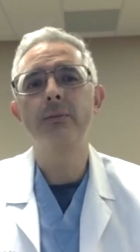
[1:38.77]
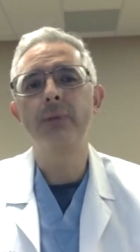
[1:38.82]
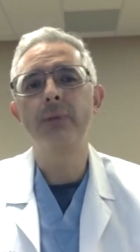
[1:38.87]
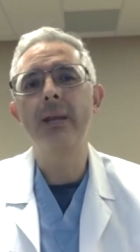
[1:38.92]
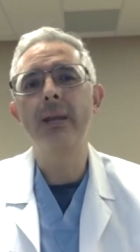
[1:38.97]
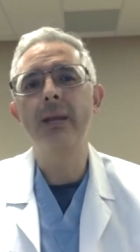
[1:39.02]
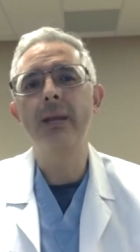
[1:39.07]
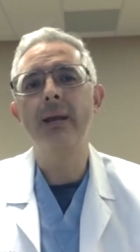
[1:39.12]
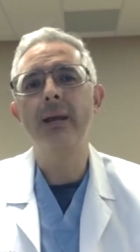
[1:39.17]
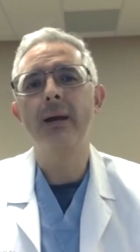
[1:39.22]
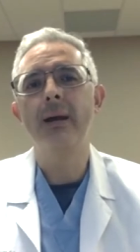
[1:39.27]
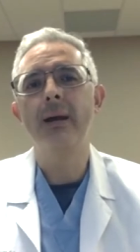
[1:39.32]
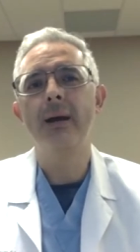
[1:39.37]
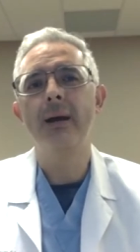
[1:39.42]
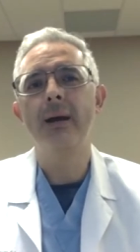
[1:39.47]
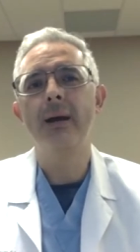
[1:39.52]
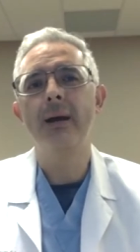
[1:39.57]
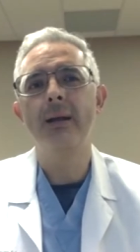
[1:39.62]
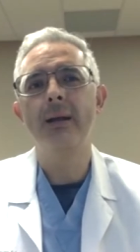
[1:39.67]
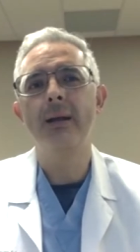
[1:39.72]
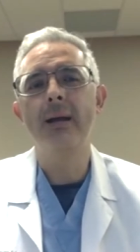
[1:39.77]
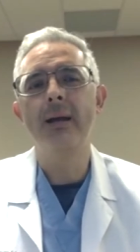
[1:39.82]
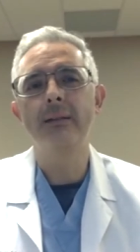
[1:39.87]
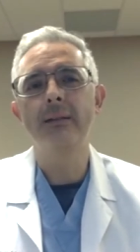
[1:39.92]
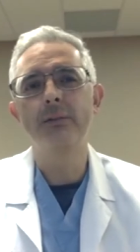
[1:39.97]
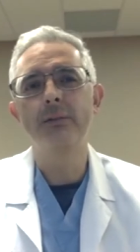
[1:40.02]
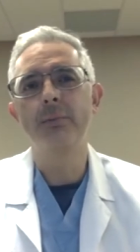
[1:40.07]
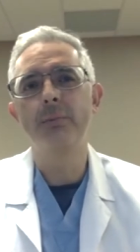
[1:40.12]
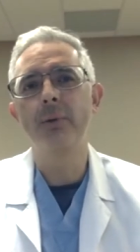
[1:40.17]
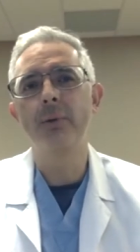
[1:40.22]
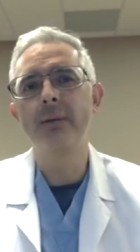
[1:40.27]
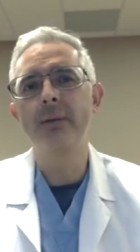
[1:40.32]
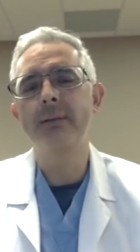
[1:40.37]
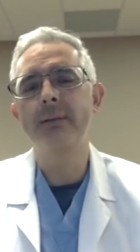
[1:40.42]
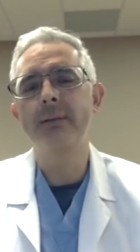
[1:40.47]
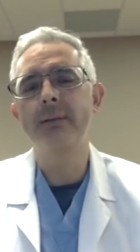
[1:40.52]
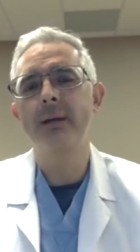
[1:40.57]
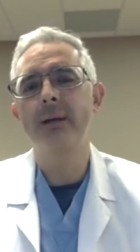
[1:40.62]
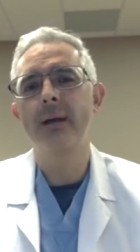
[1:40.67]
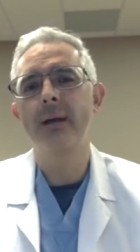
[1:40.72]
really, uh, at this
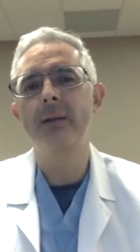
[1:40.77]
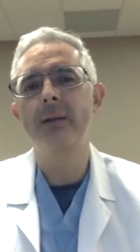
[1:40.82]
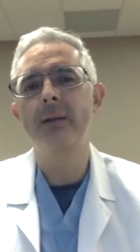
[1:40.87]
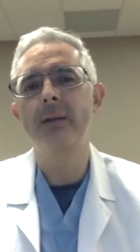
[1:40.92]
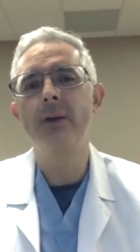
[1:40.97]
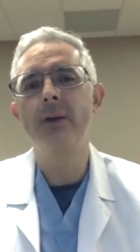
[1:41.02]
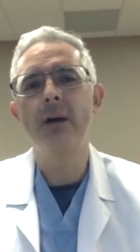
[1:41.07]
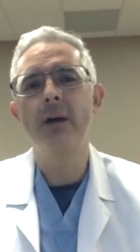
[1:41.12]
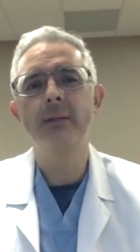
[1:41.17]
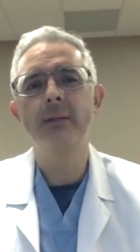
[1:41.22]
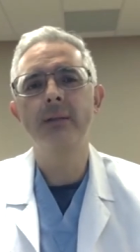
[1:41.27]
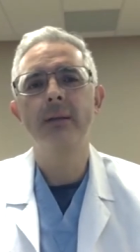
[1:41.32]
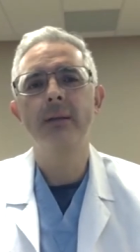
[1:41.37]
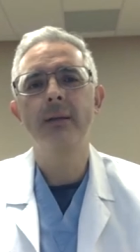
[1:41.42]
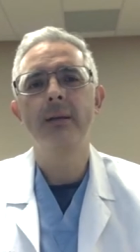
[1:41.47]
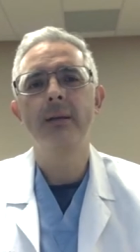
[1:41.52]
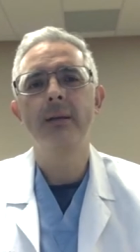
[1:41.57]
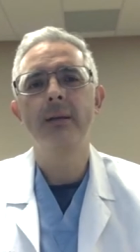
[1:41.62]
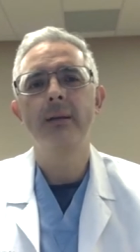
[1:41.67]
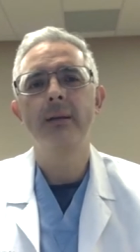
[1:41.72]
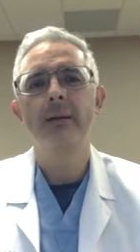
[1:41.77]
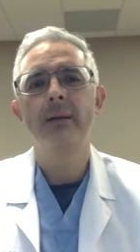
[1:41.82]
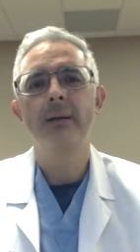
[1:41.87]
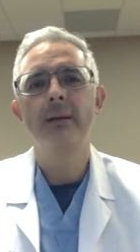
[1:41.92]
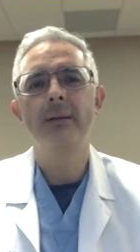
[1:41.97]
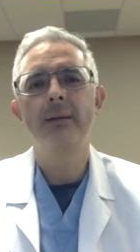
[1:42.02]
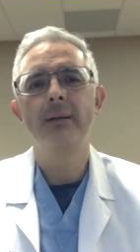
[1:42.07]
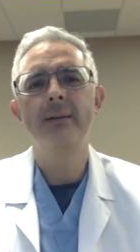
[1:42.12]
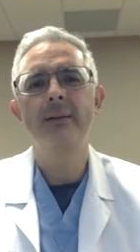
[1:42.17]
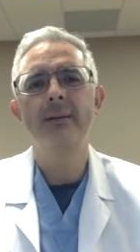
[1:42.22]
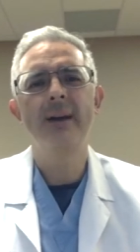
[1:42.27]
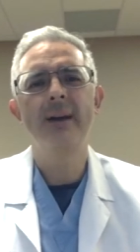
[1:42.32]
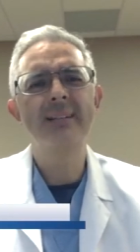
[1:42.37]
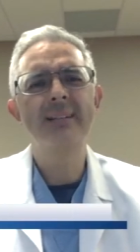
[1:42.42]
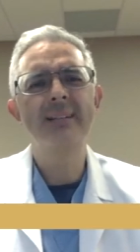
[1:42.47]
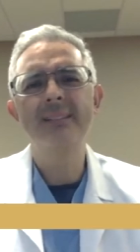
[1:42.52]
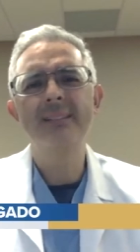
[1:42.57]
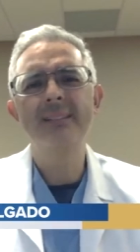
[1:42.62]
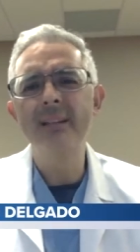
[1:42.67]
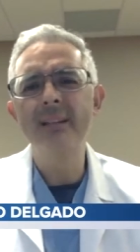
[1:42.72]
point, uh, not
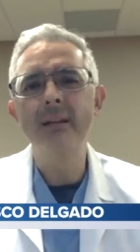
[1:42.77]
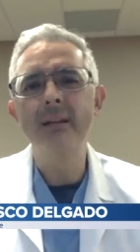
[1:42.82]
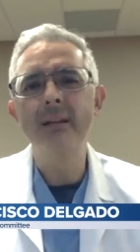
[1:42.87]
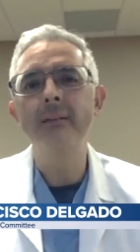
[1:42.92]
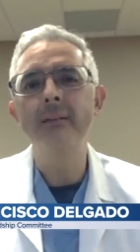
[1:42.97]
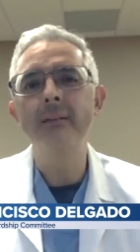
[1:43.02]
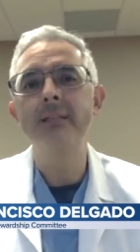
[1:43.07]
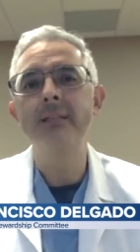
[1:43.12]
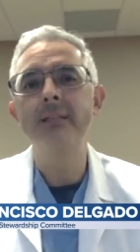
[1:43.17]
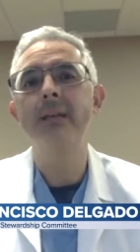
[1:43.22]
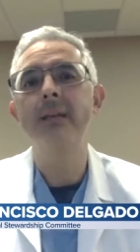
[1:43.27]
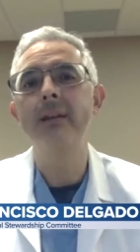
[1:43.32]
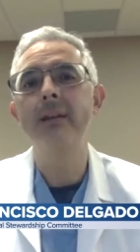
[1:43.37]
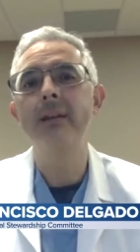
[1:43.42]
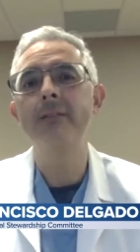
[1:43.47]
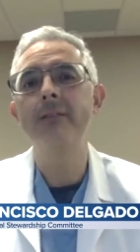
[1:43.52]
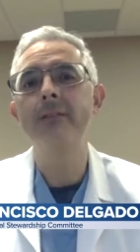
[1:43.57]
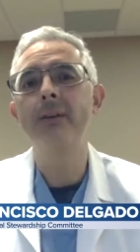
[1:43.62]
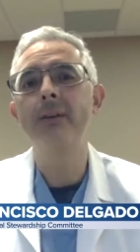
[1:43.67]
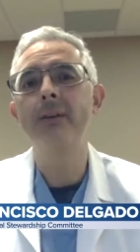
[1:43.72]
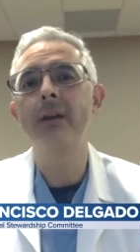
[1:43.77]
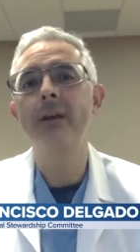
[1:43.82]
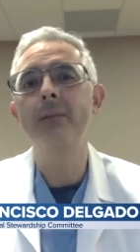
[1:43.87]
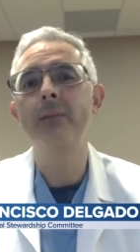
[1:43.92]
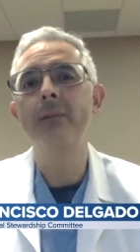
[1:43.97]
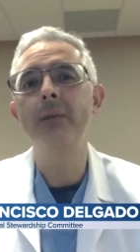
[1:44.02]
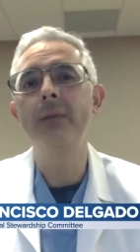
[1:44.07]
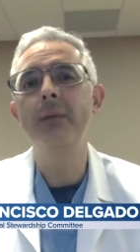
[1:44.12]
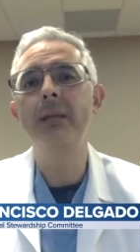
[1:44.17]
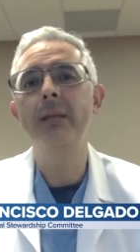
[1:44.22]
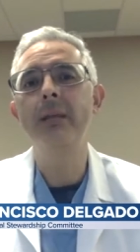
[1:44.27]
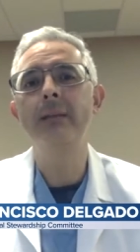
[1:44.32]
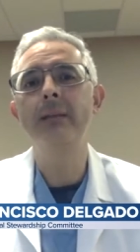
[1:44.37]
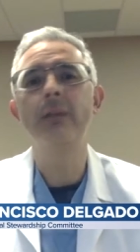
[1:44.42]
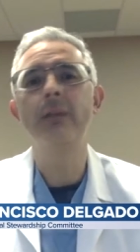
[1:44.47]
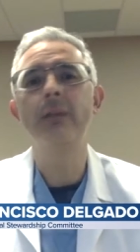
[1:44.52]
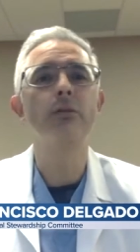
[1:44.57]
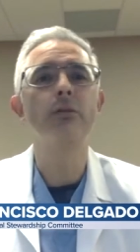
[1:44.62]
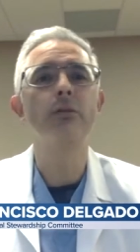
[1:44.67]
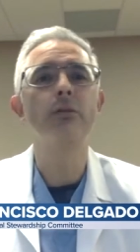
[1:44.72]
not clinically significant,
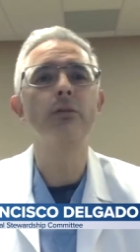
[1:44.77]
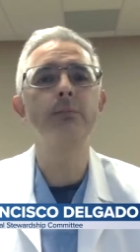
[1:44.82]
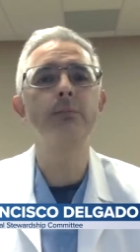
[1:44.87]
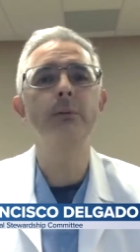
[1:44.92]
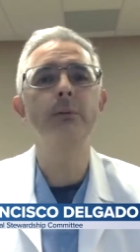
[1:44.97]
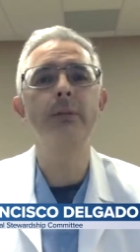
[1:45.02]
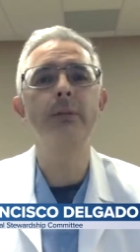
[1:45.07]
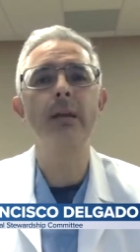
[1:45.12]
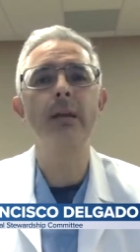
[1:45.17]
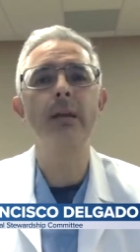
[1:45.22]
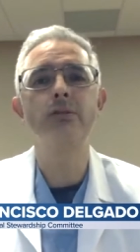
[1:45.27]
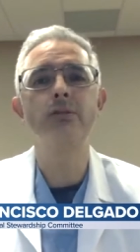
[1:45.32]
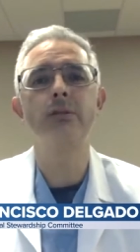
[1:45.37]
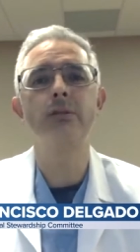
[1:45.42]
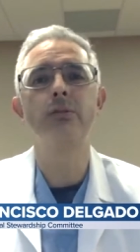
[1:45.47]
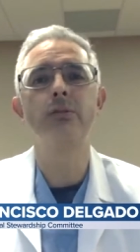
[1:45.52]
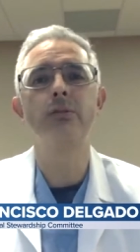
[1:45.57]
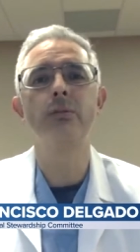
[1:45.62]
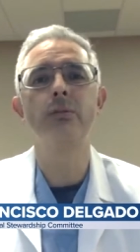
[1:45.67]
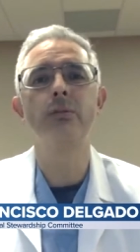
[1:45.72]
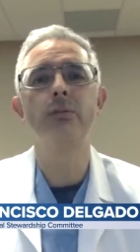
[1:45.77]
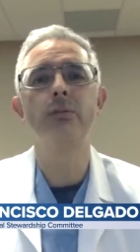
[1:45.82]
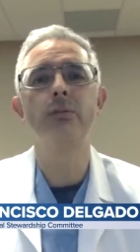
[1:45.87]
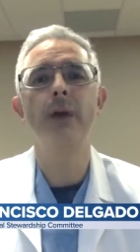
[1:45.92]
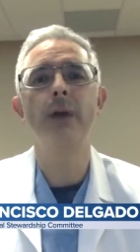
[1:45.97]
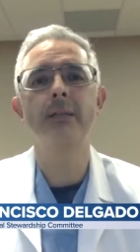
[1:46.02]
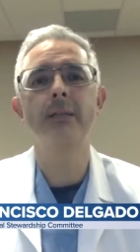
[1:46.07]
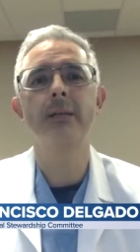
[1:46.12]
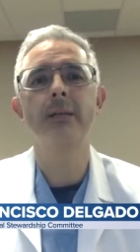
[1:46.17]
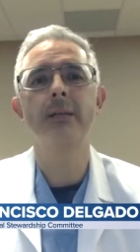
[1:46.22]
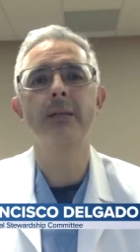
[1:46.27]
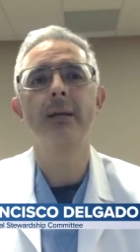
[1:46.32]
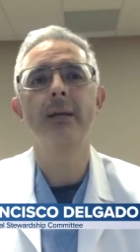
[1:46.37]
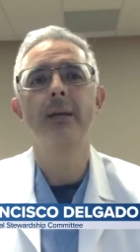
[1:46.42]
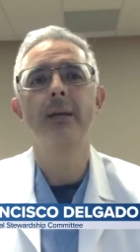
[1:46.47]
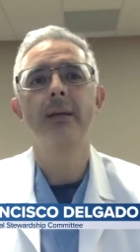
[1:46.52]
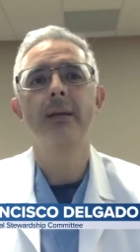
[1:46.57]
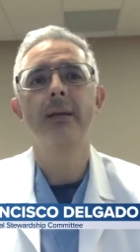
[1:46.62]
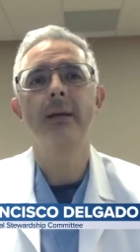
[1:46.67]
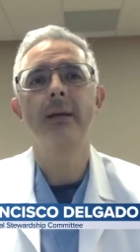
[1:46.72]
meaning that those mutations do not.
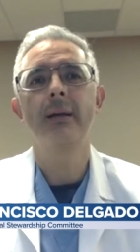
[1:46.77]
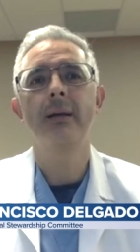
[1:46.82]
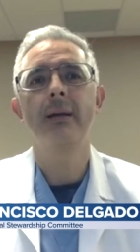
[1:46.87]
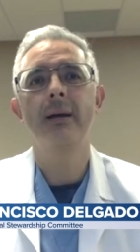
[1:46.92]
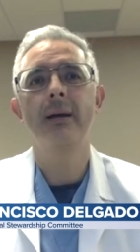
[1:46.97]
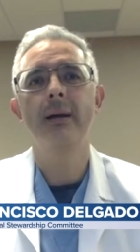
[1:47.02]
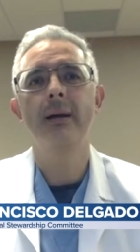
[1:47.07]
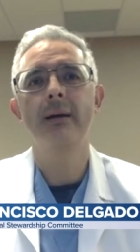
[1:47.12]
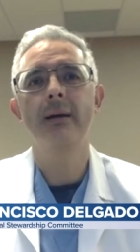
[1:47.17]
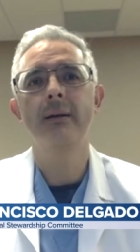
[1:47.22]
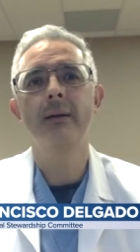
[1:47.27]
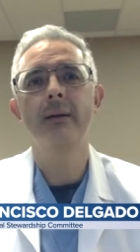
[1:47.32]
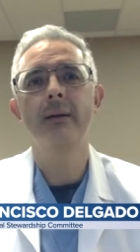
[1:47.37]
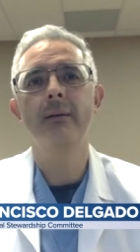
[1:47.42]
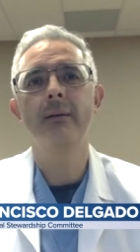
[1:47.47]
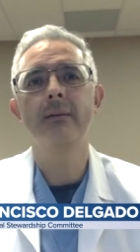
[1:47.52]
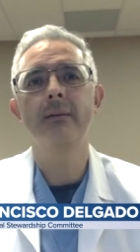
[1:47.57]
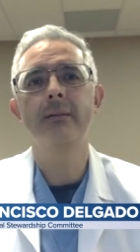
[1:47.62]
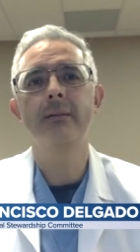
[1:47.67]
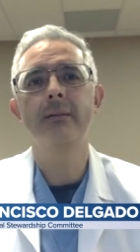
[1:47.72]
Uh,